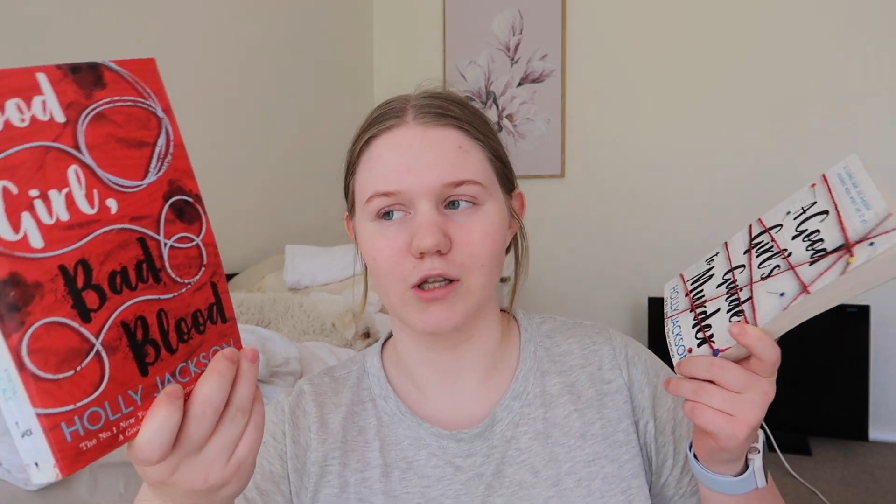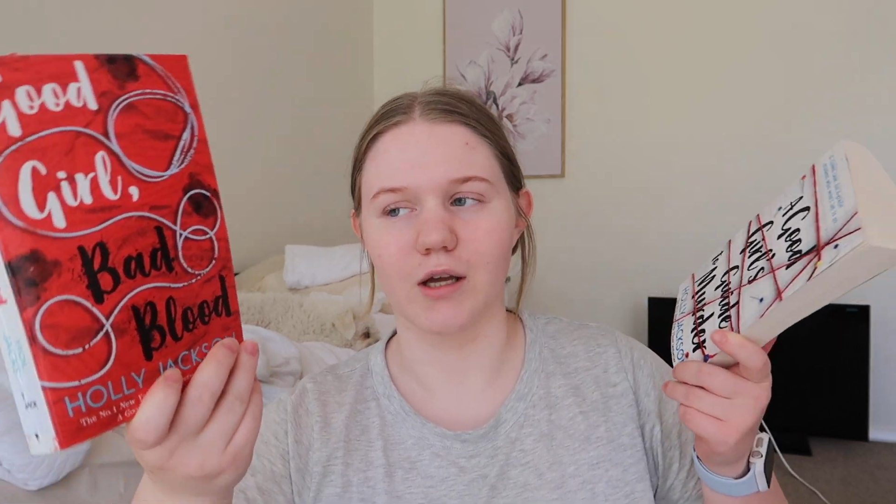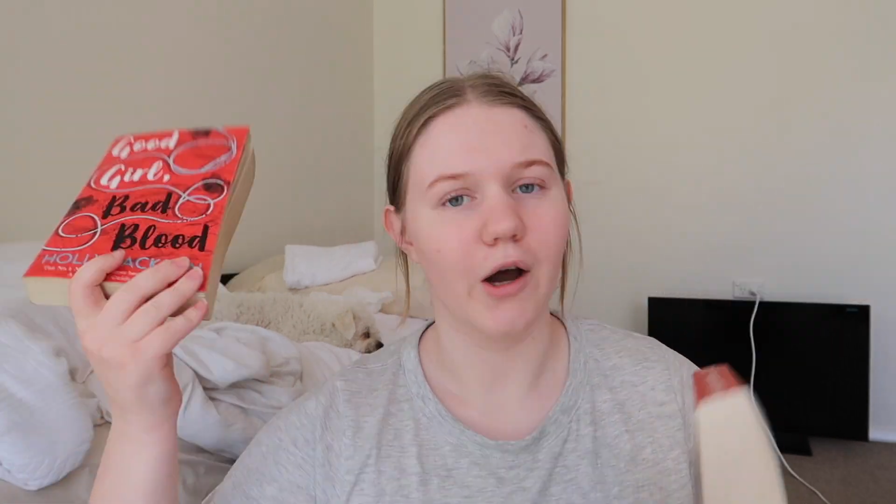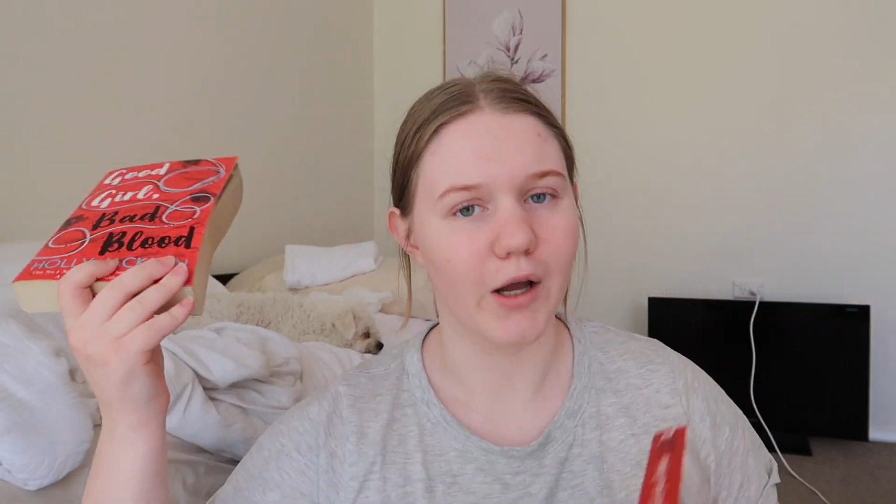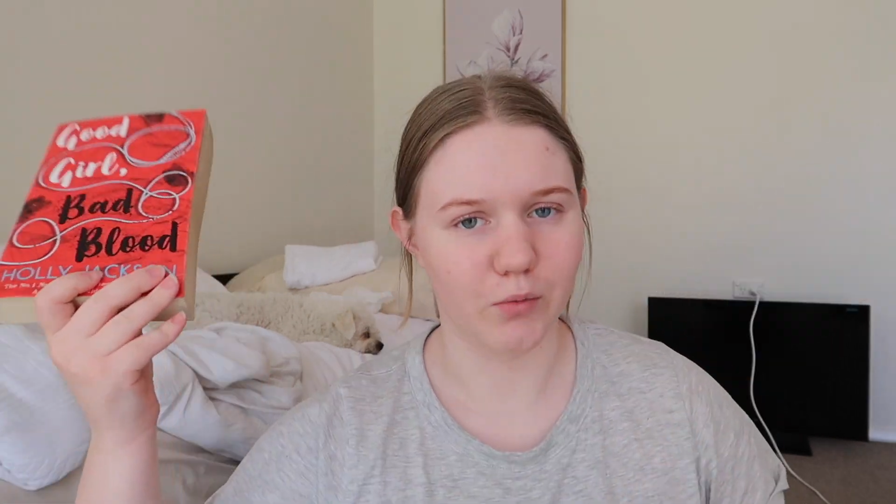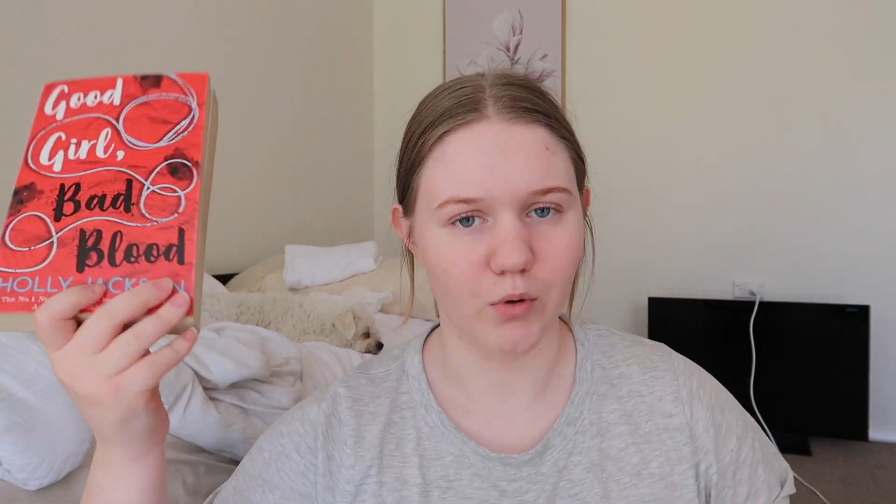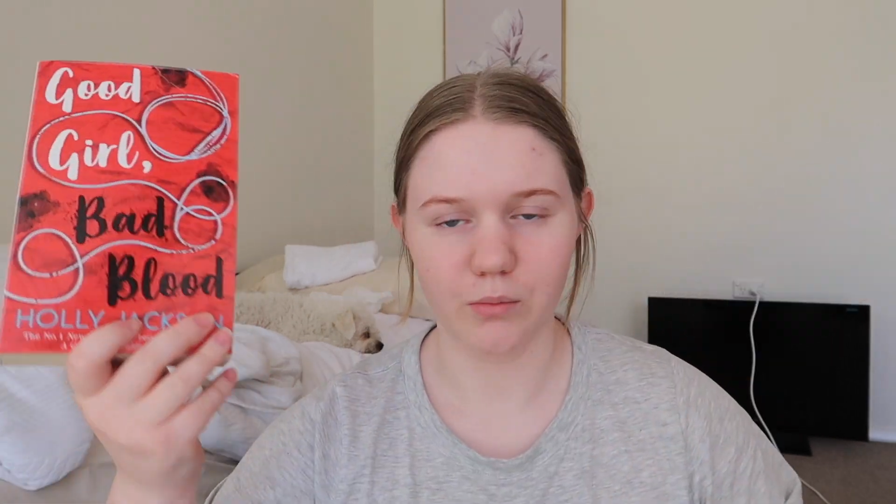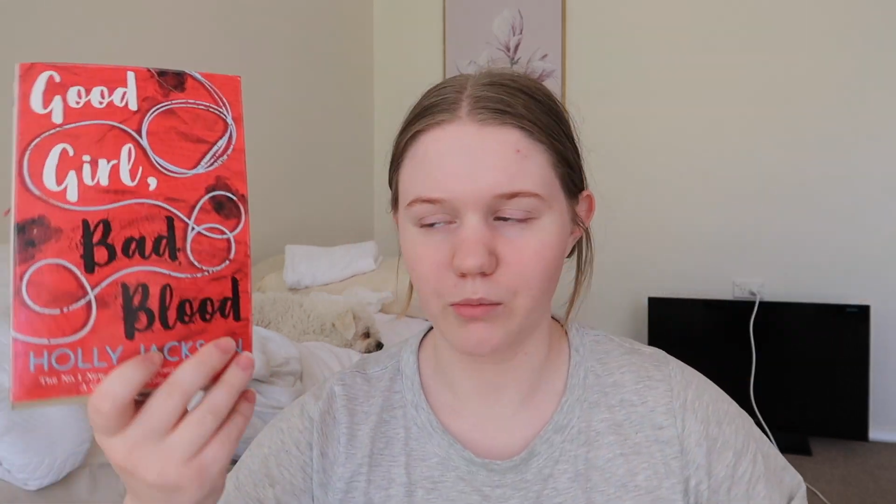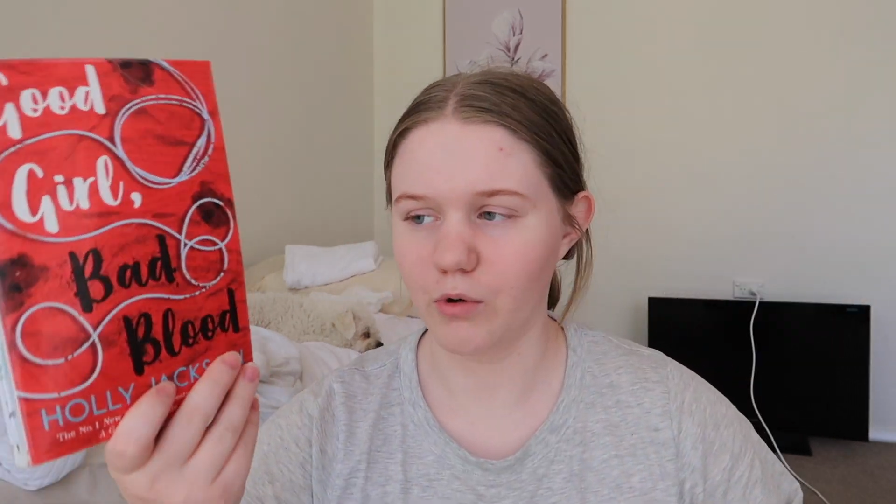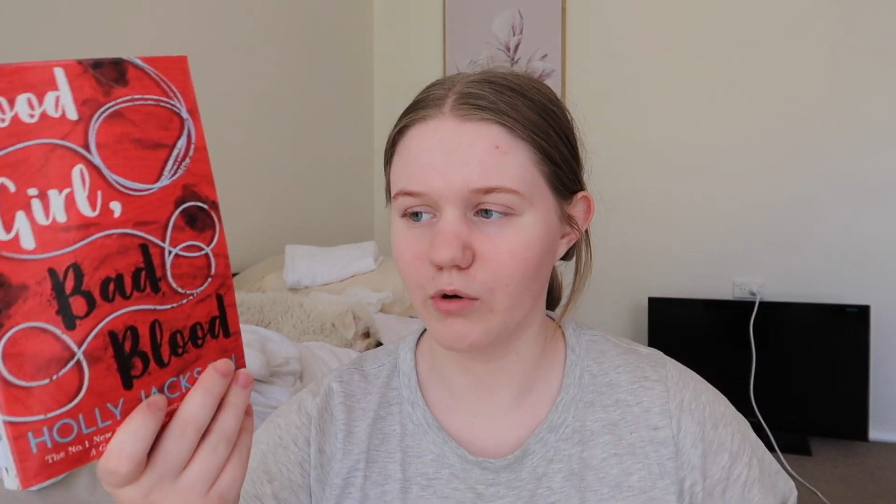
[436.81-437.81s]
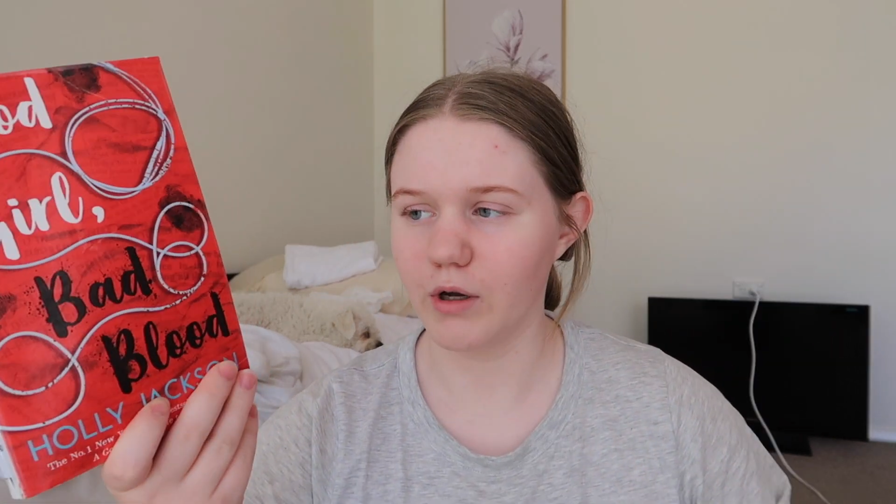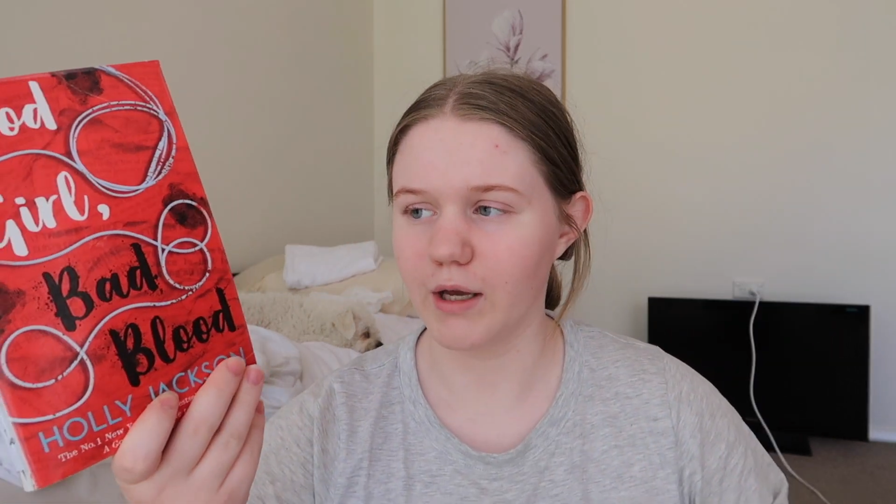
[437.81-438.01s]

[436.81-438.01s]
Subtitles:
that I want more,